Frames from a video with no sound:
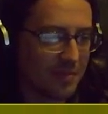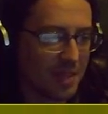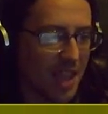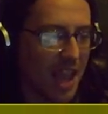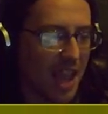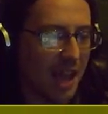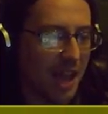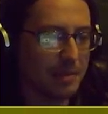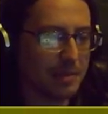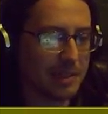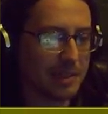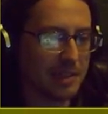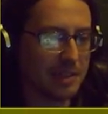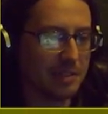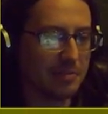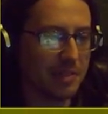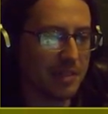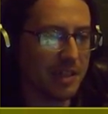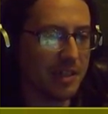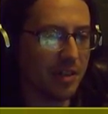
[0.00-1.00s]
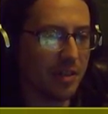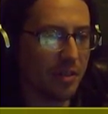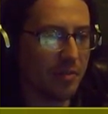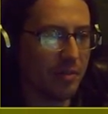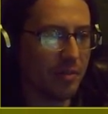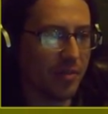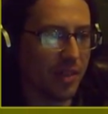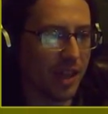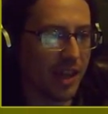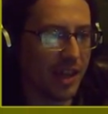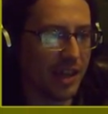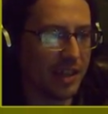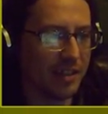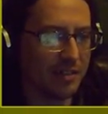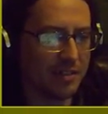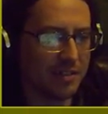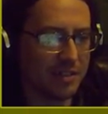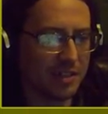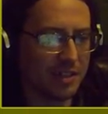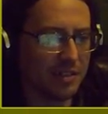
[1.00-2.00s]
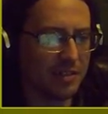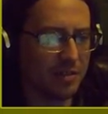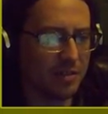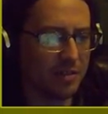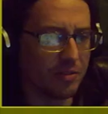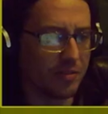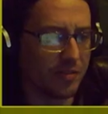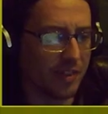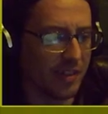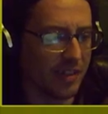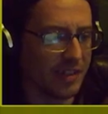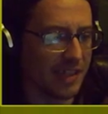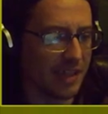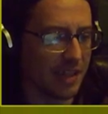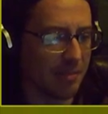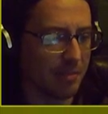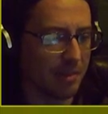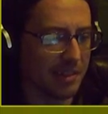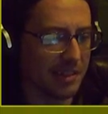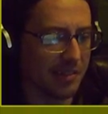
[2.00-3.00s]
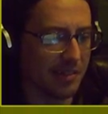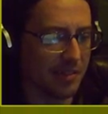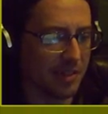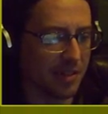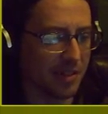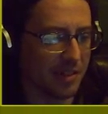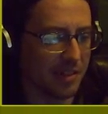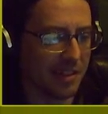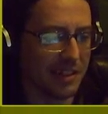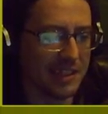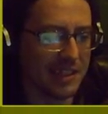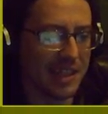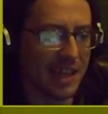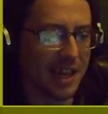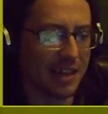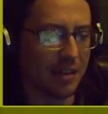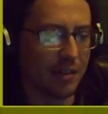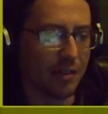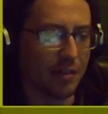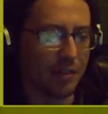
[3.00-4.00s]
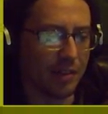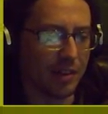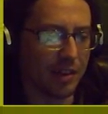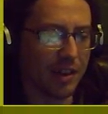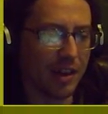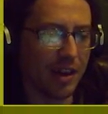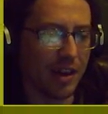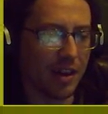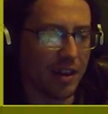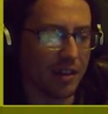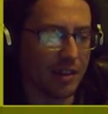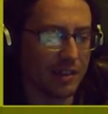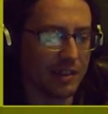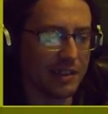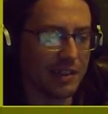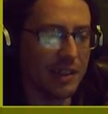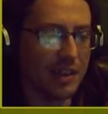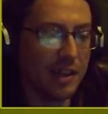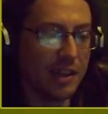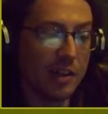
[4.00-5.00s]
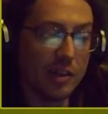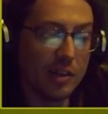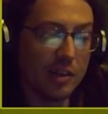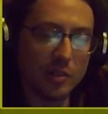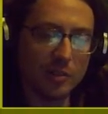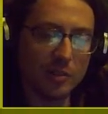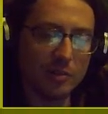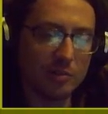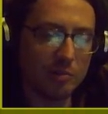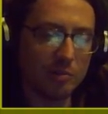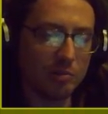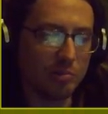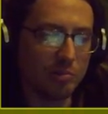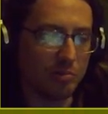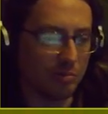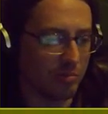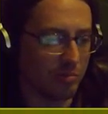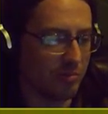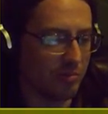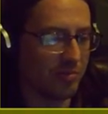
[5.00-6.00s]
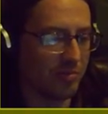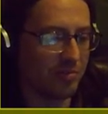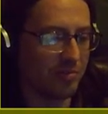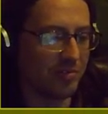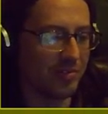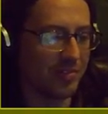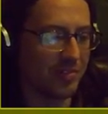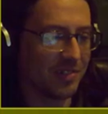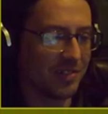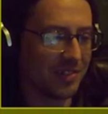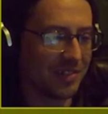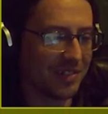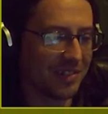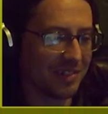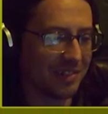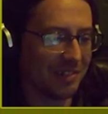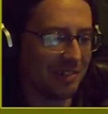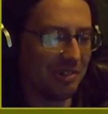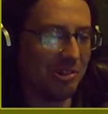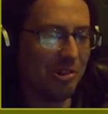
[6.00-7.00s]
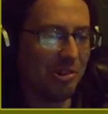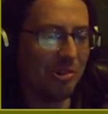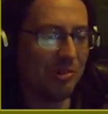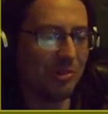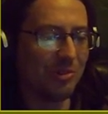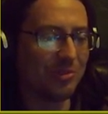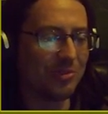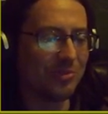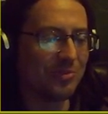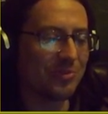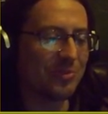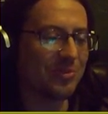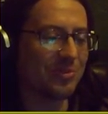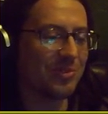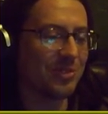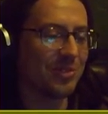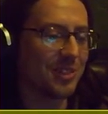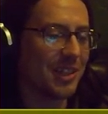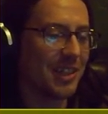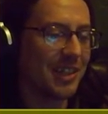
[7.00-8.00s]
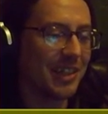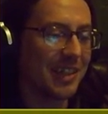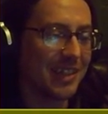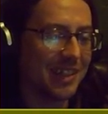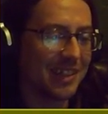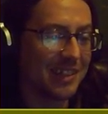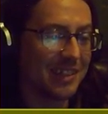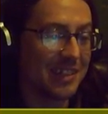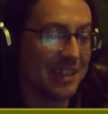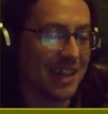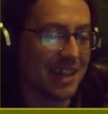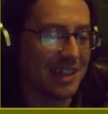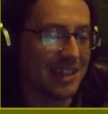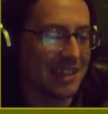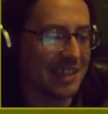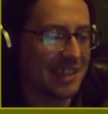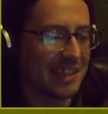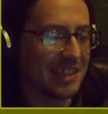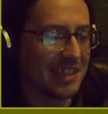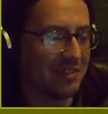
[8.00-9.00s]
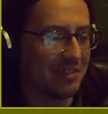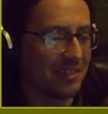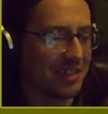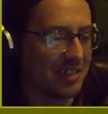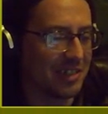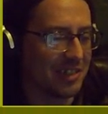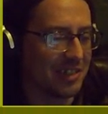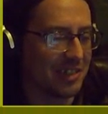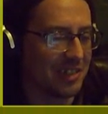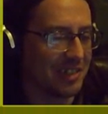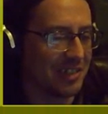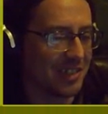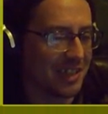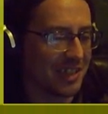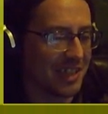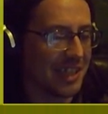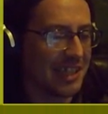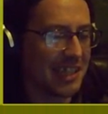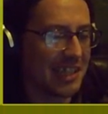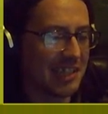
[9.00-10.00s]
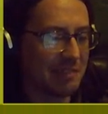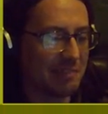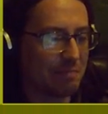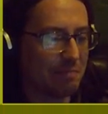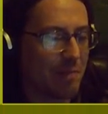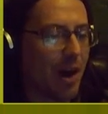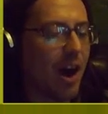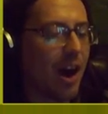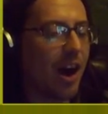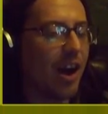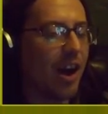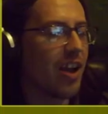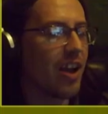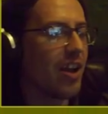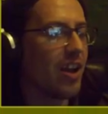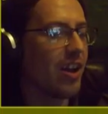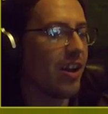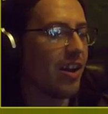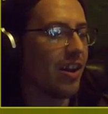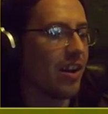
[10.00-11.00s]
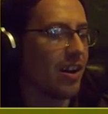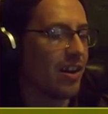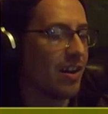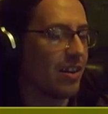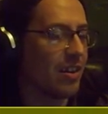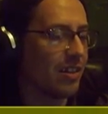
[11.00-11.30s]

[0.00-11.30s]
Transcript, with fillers: Absolutely nothing on there. You're, you're drawn very dead, whereas I've got a nice handful of cards. Oof. Oof. That is so good. Inspire.